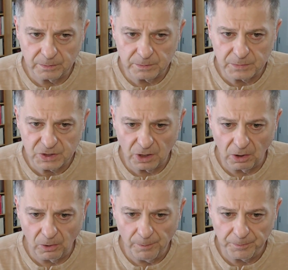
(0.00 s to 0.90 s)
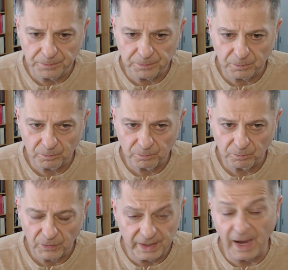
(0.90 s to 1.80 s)
So
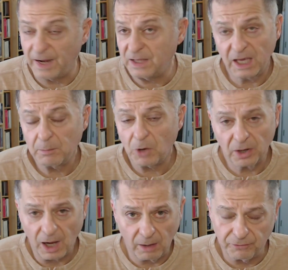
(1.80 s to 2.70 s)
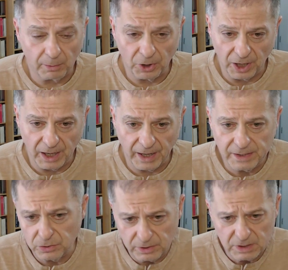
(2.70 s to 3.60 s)
yeah, it came on from on high.
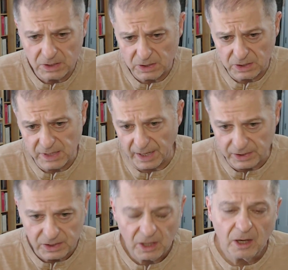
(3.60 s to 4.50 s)
So this is the status.